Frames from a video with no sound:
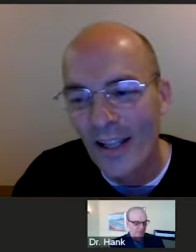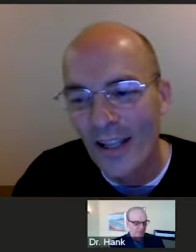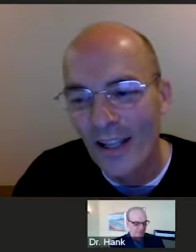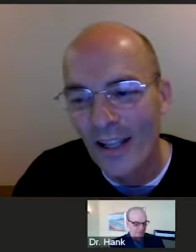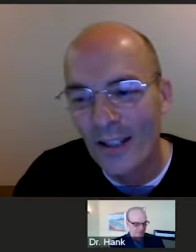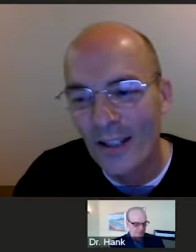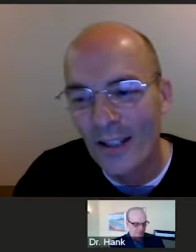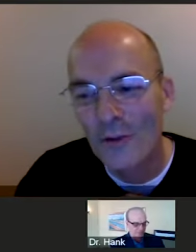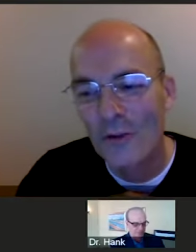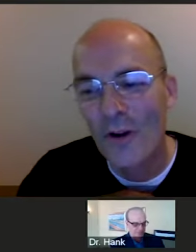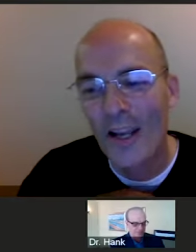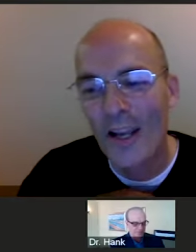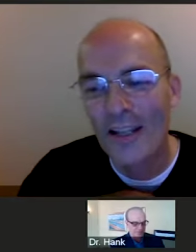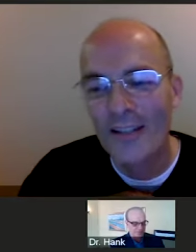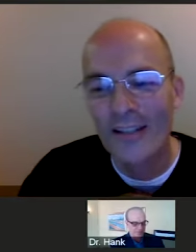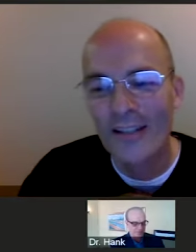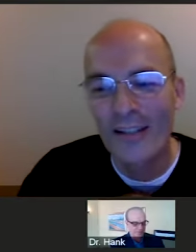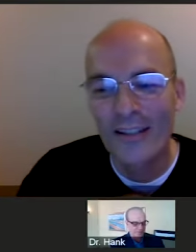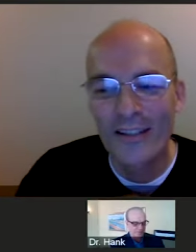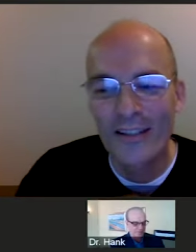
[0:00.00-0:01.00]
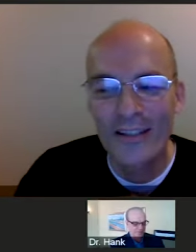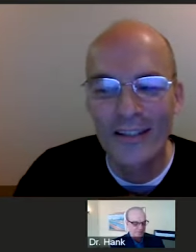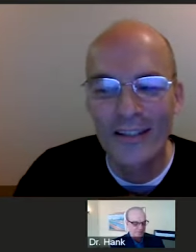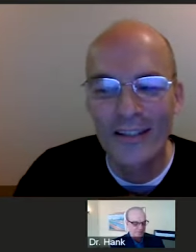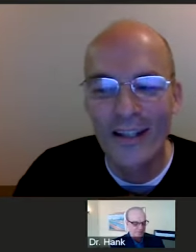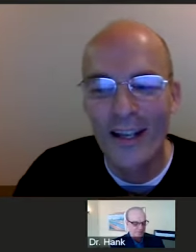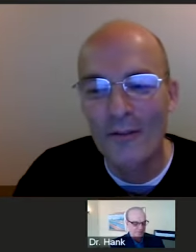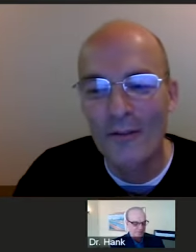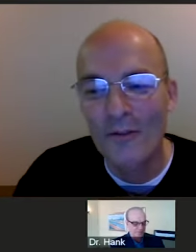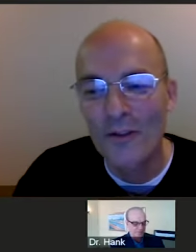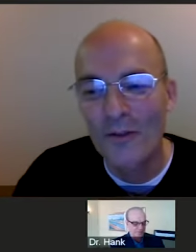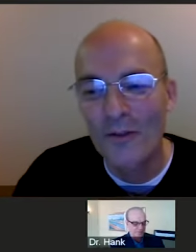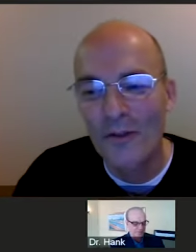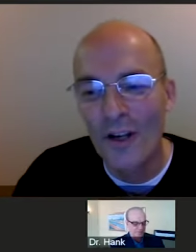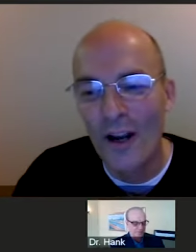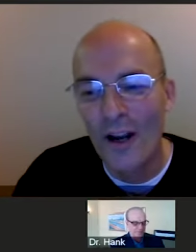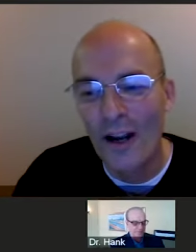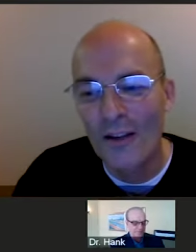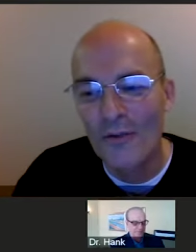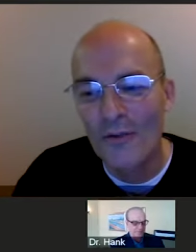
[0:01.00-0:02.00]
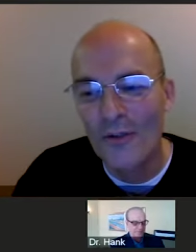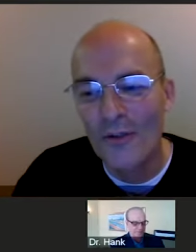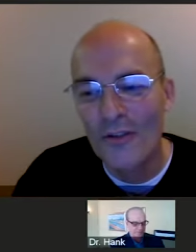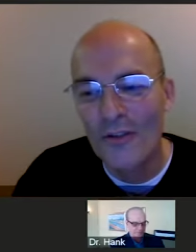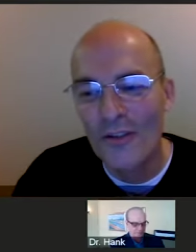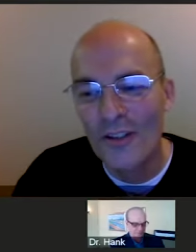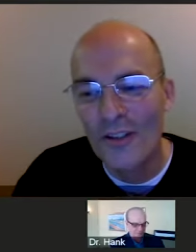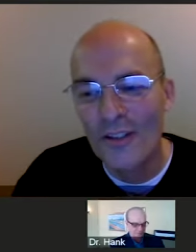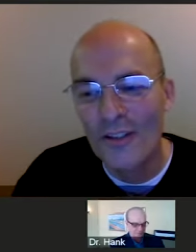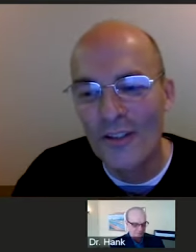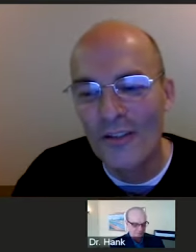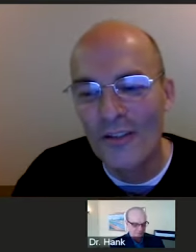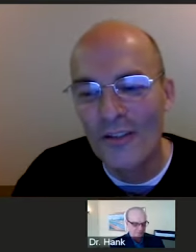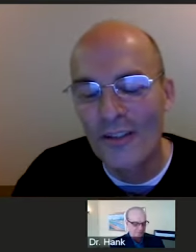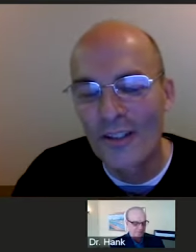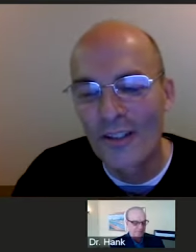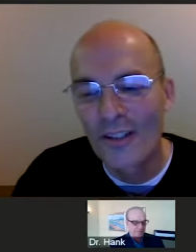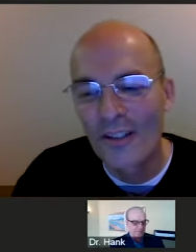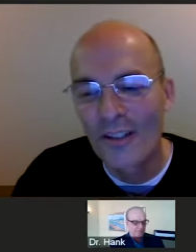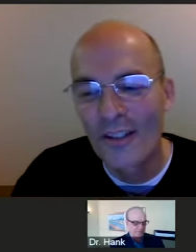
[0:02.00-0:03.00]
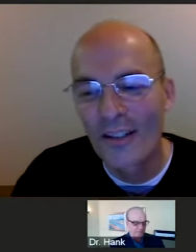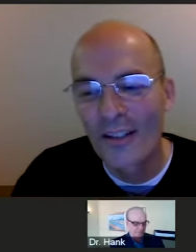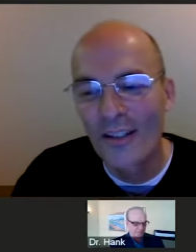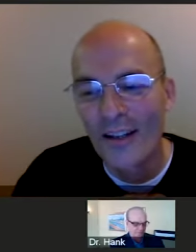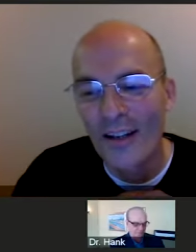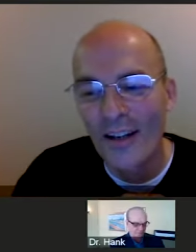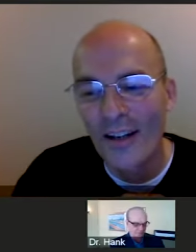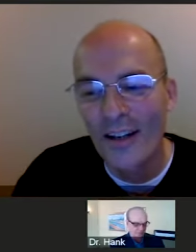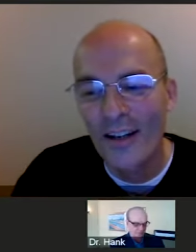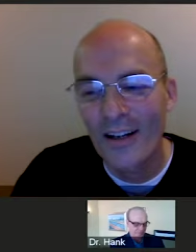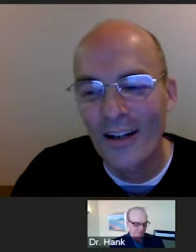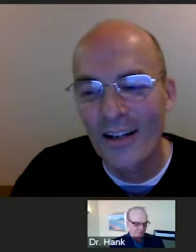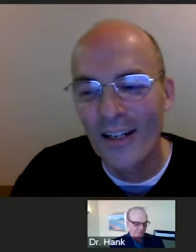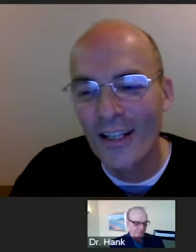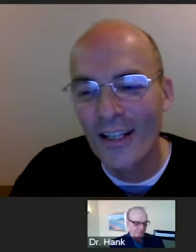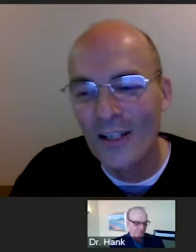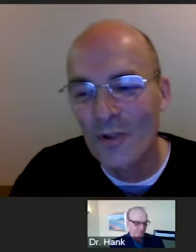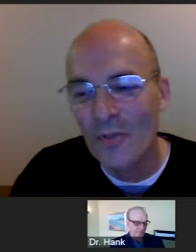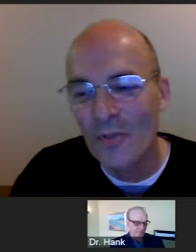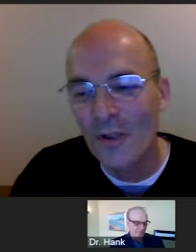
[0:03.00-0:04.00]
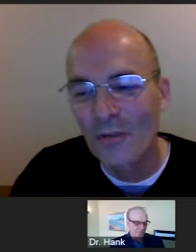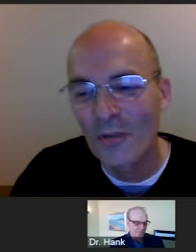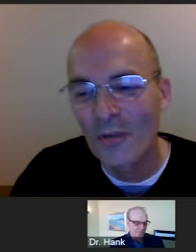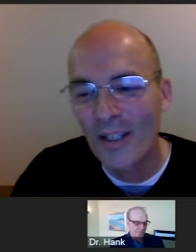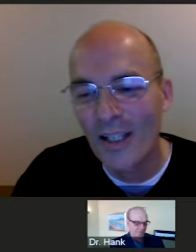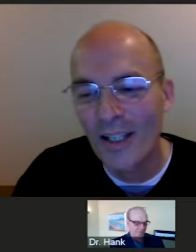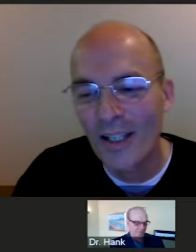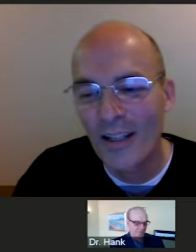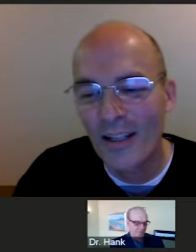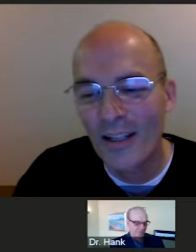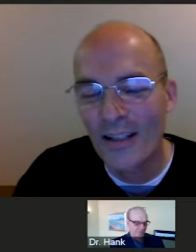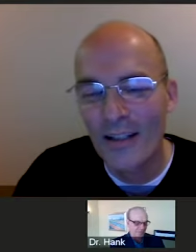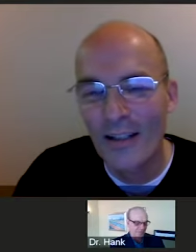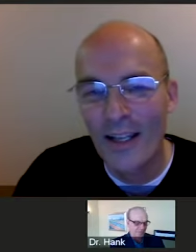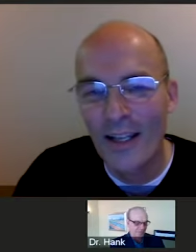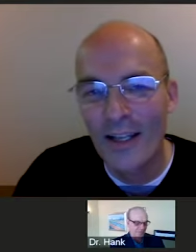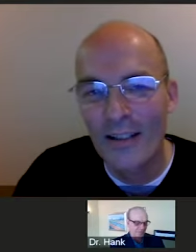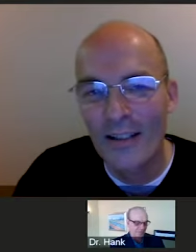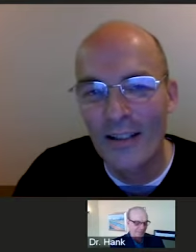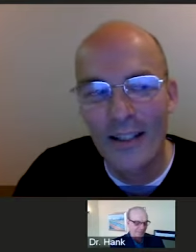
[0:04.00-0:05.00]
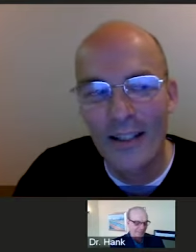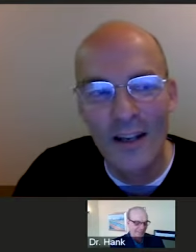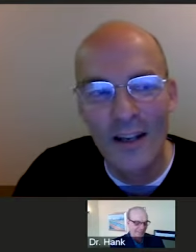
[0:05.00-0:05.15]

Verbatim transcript: And Transcending Levels of Consciousness. Uh, he's been, lately